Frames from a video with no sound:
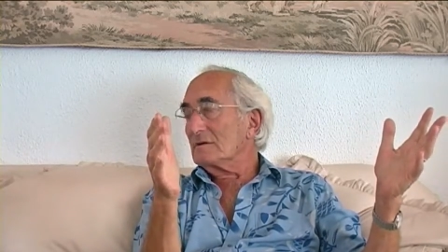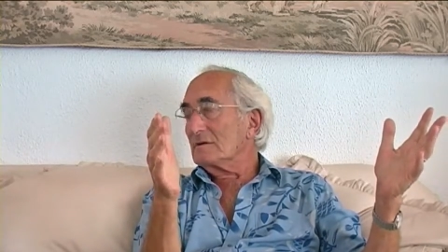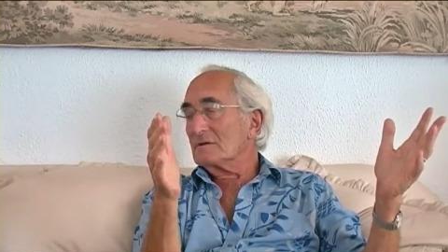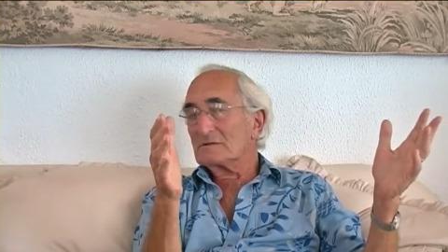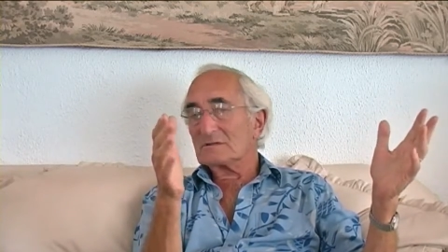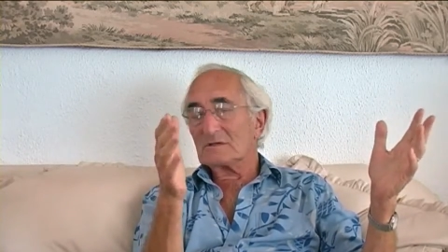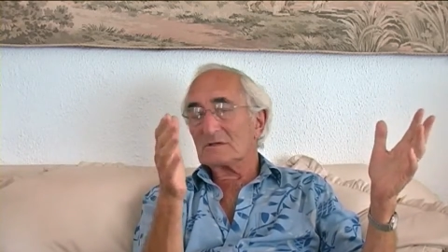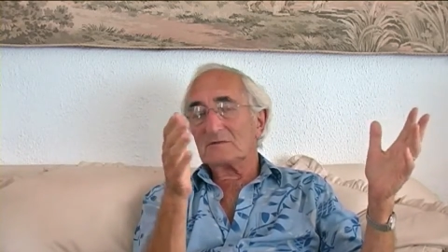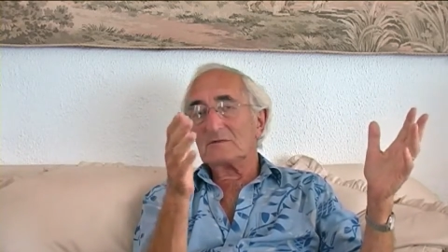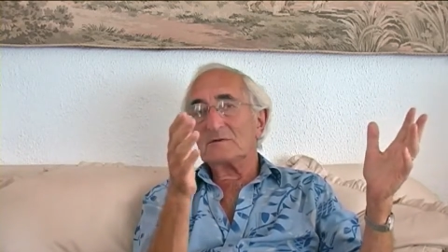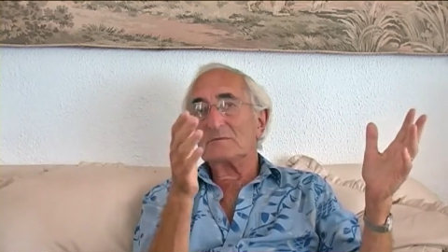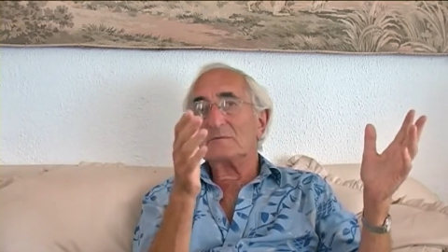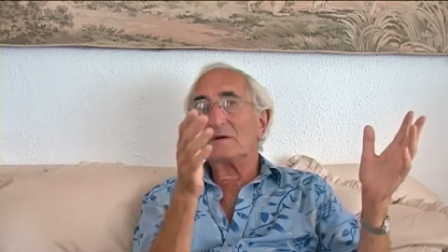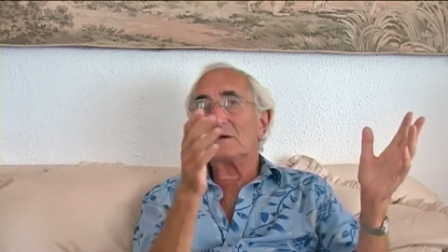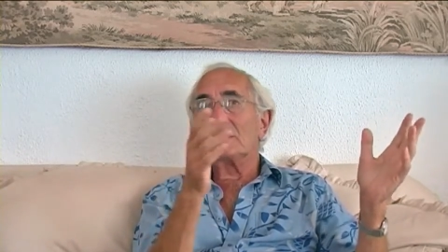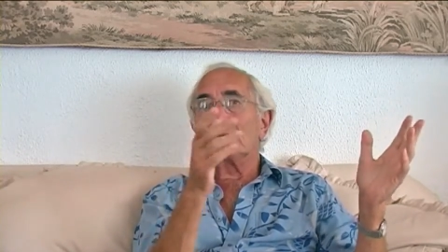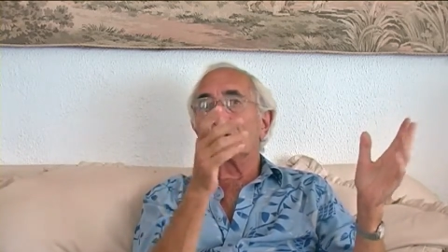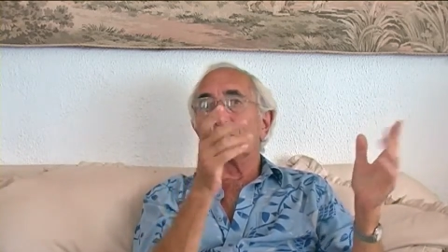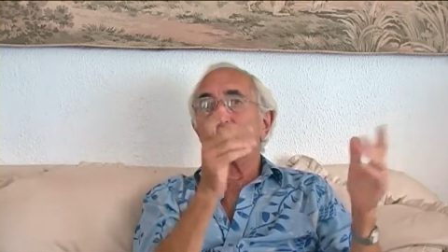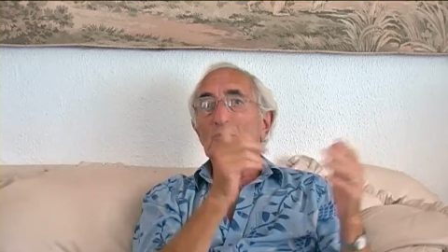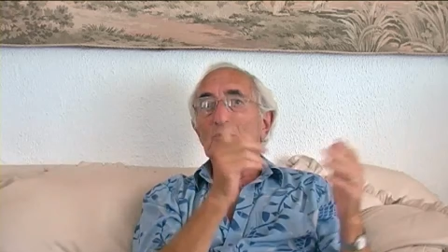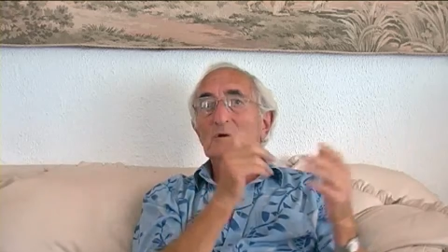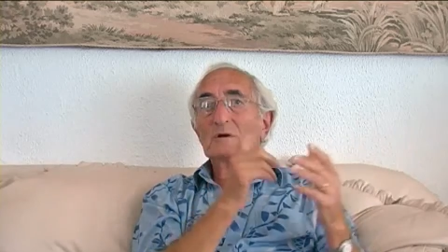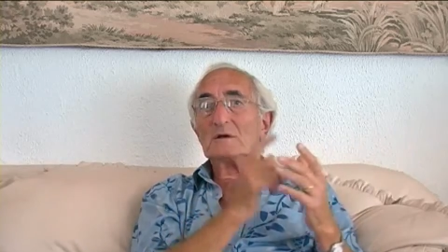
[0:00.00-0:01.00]
So if you make
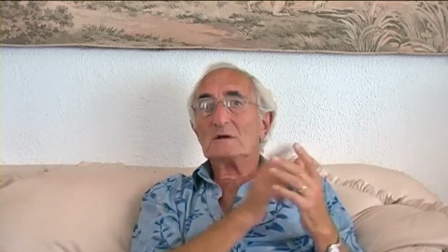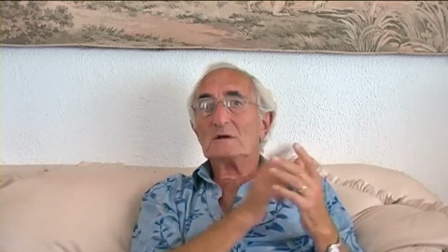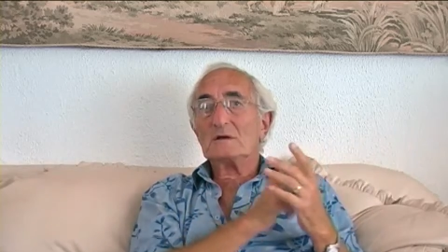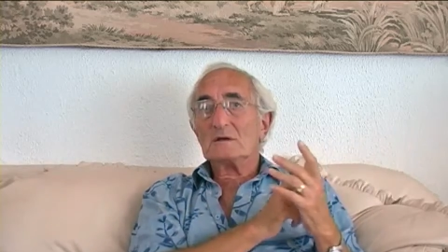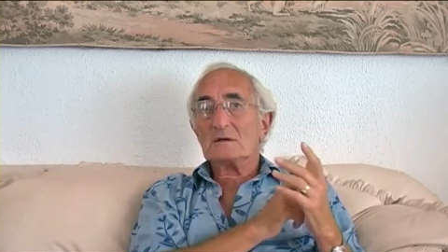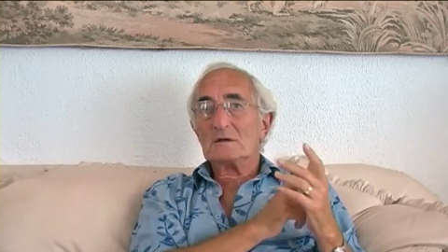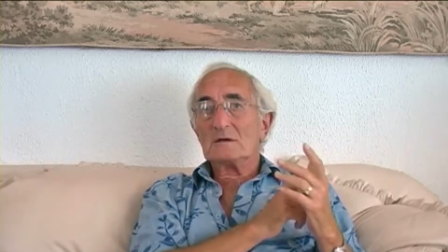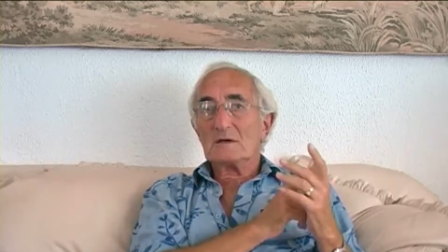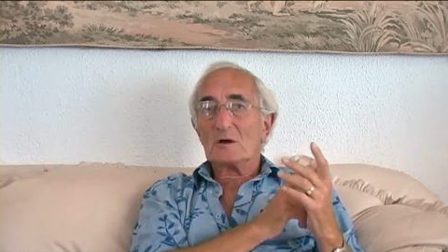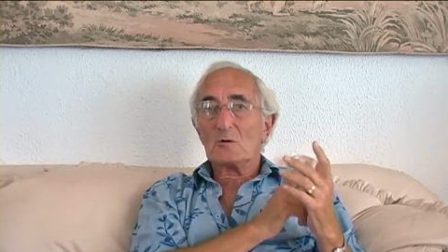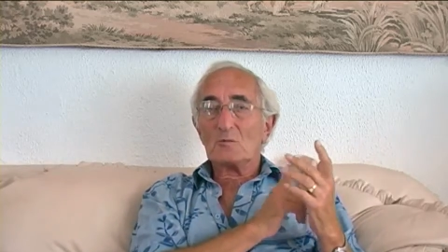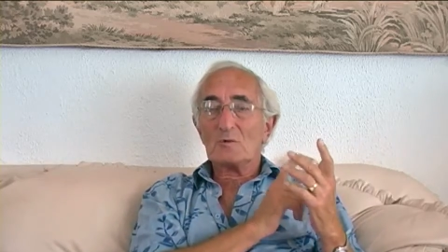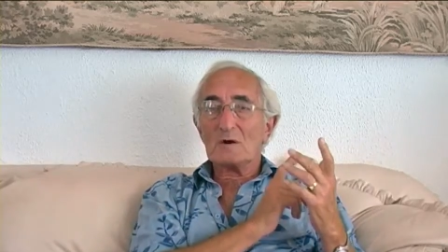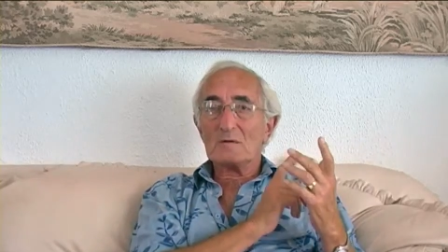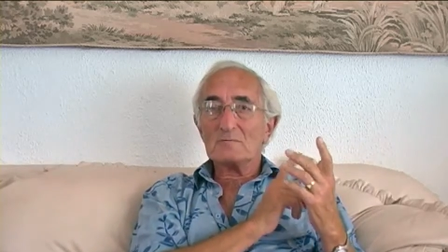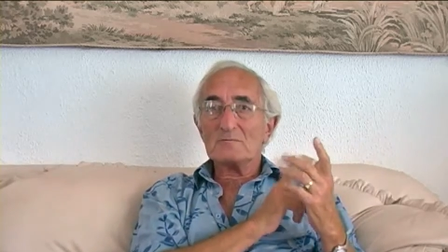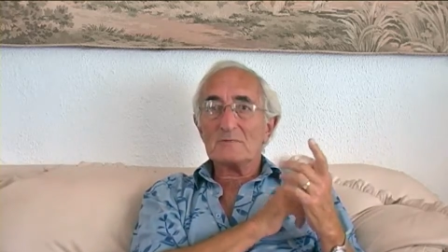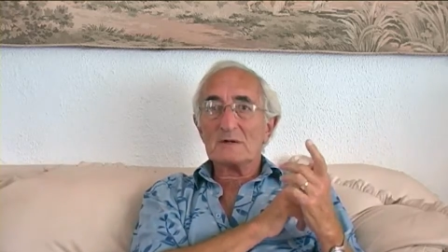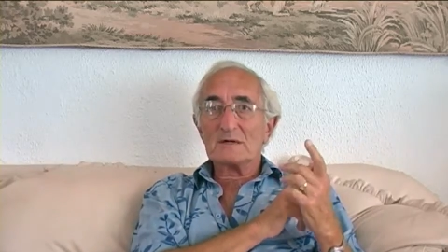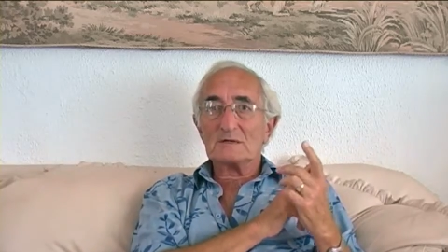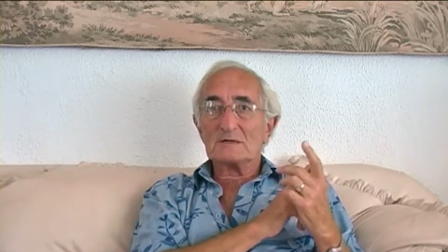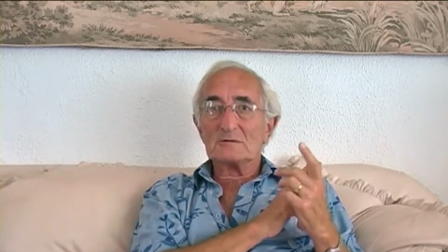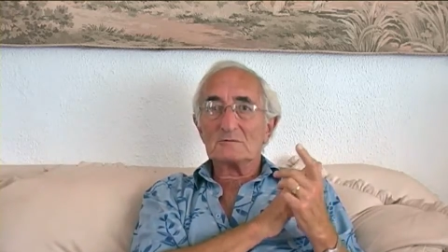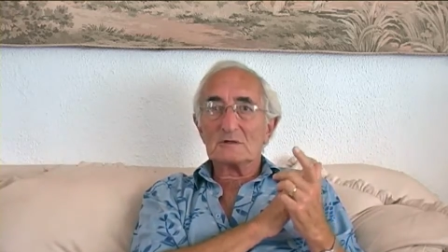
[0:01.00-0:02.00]
a 1
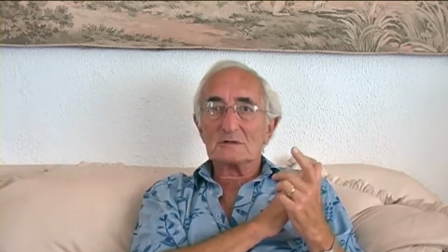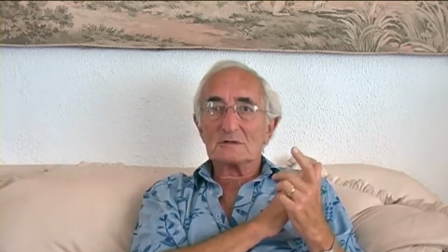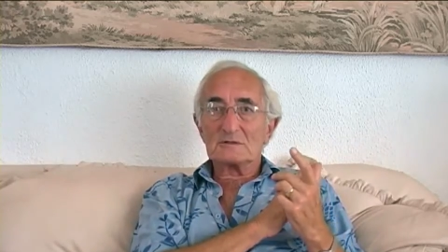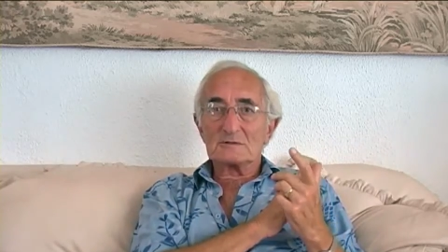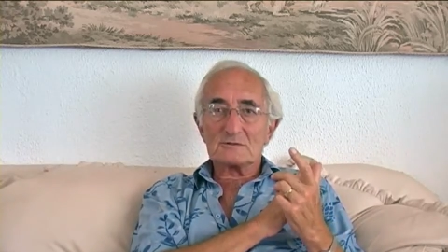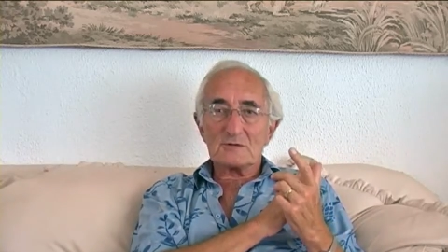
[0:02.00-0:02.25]
megawatt